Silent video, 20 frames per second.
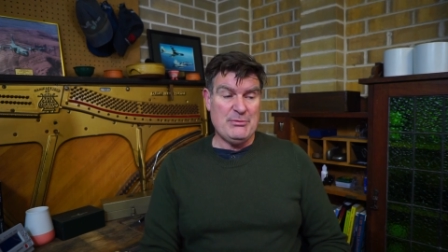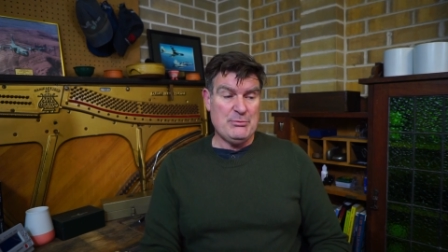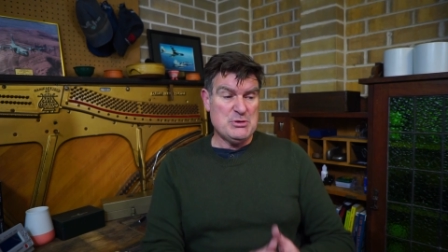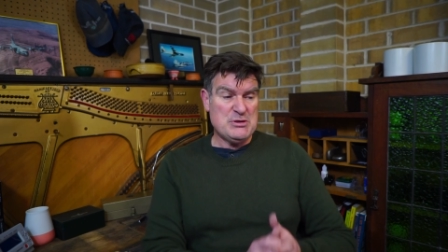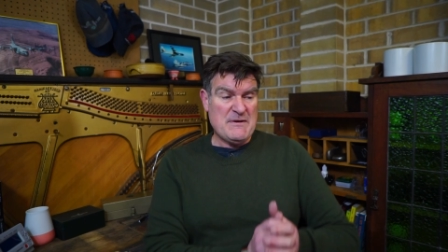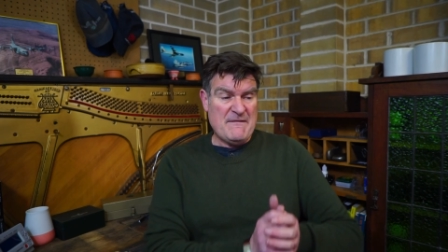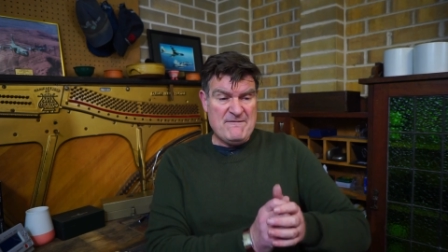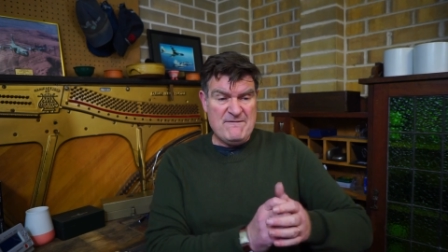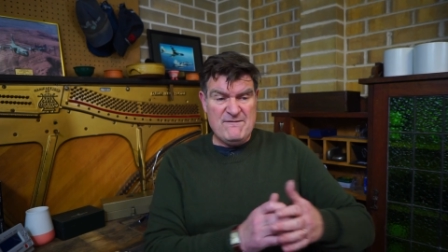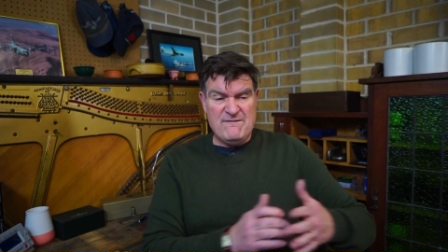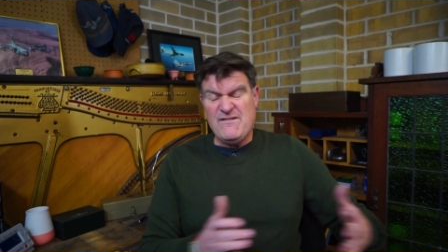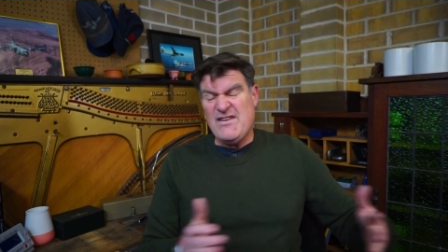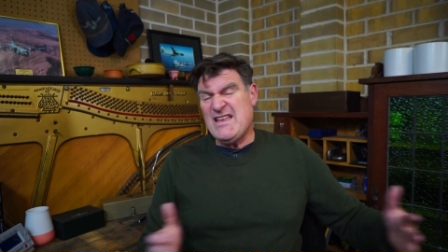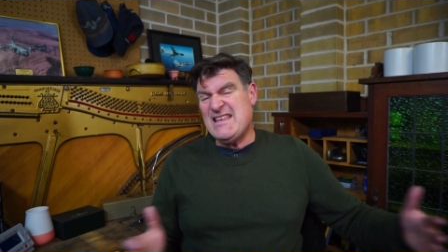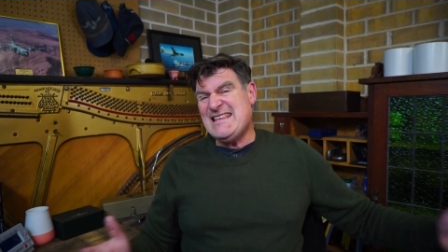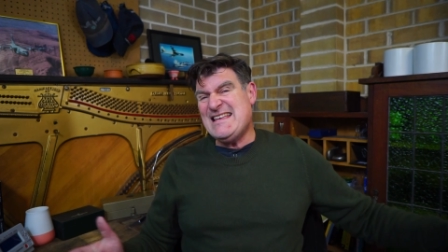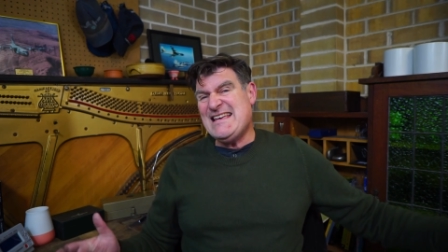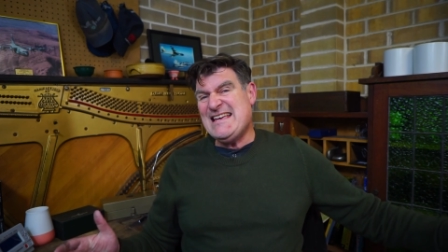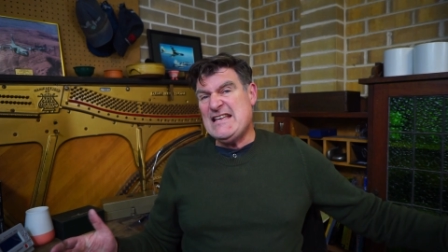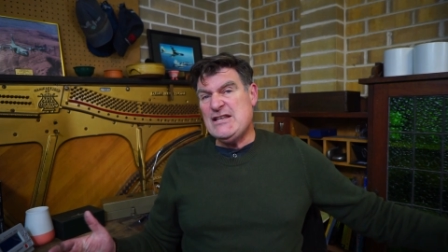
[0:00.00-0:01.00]
which fit
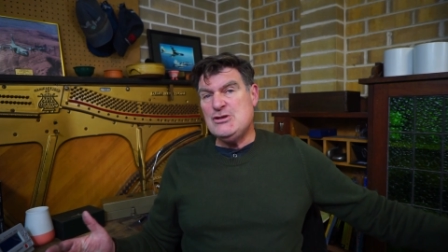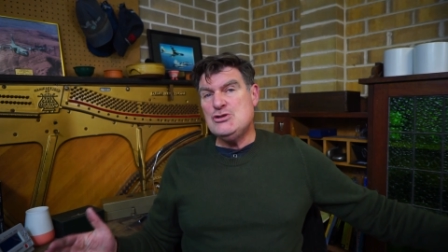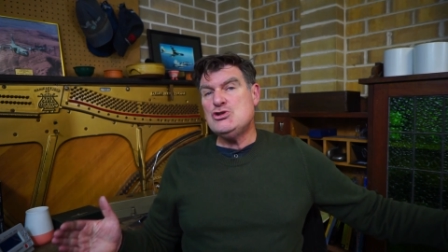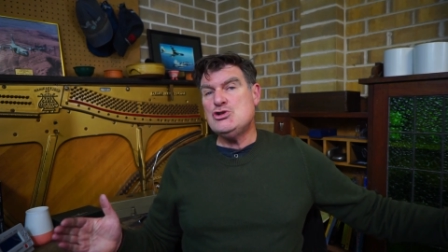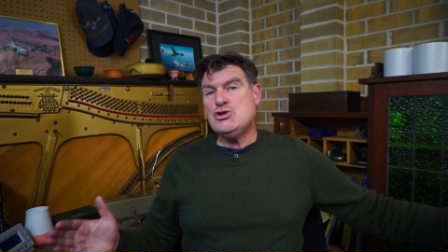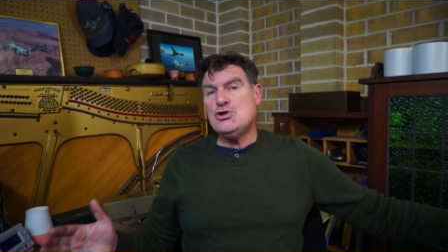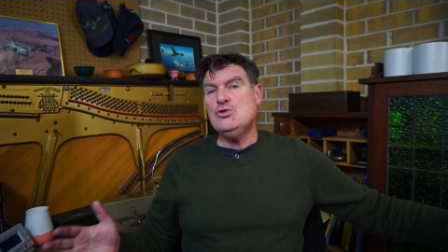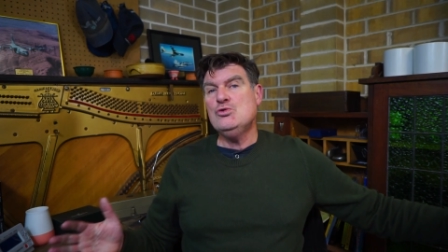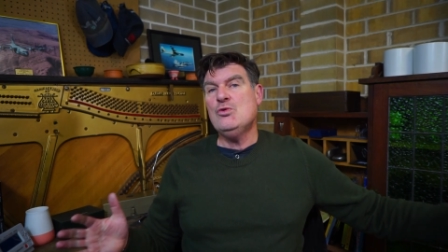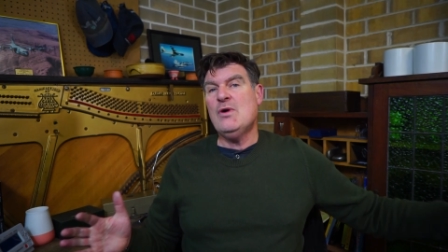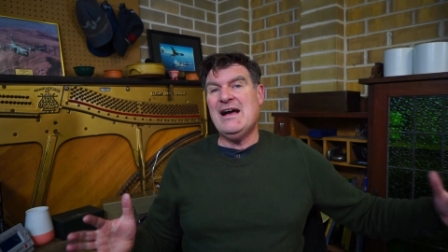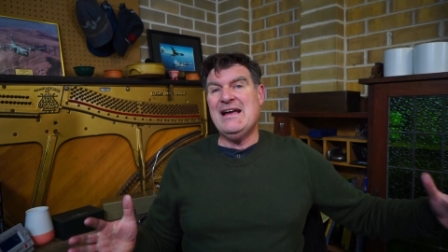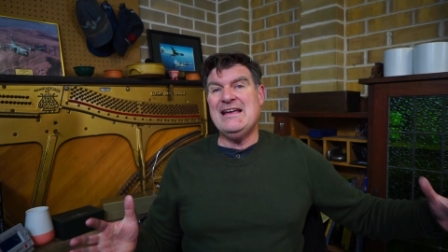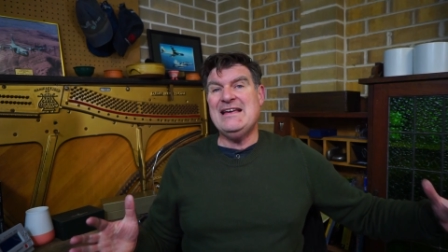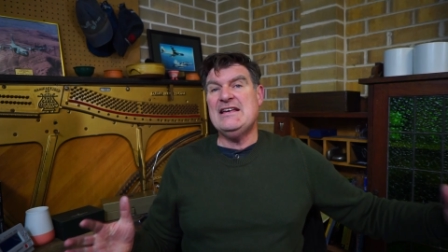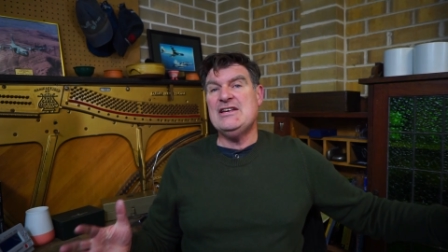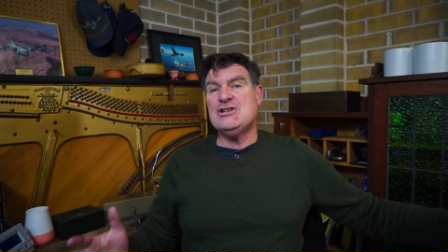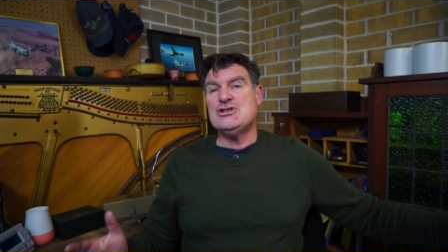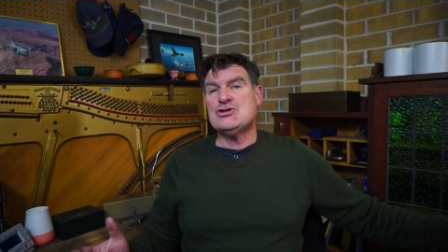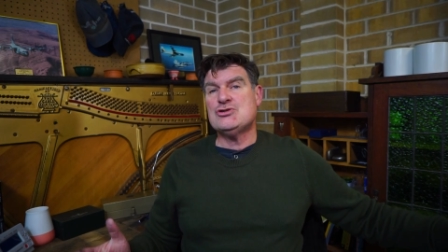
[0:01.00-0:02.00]
into a
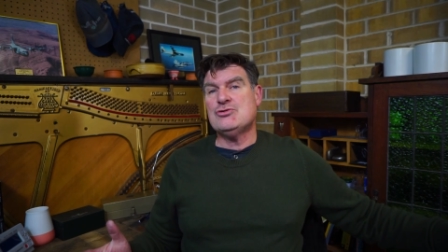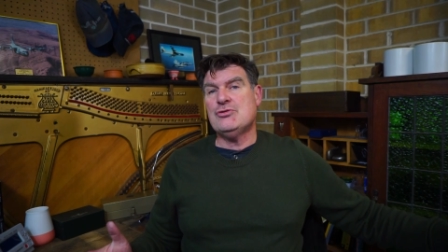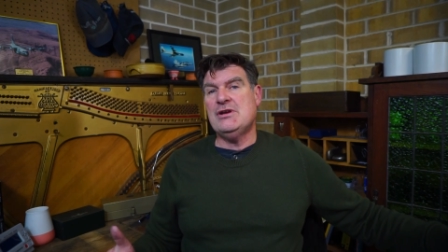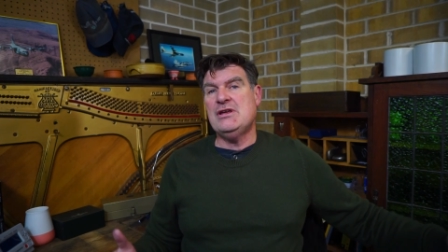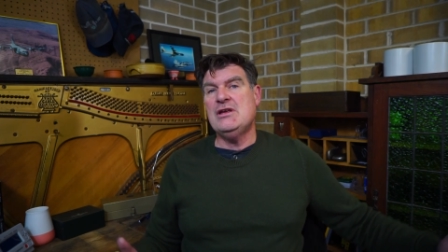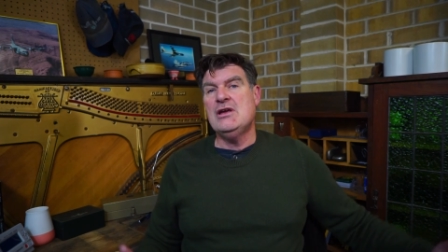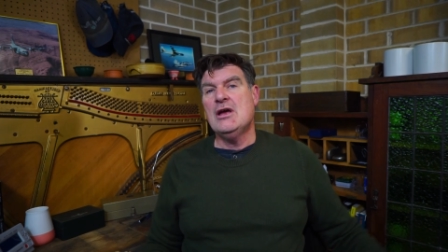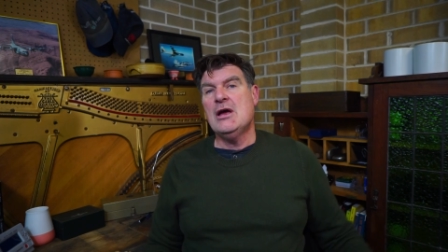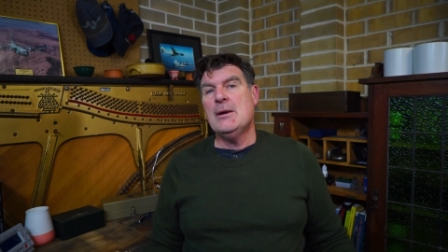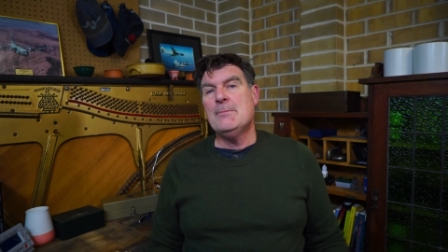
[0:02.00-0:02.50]
history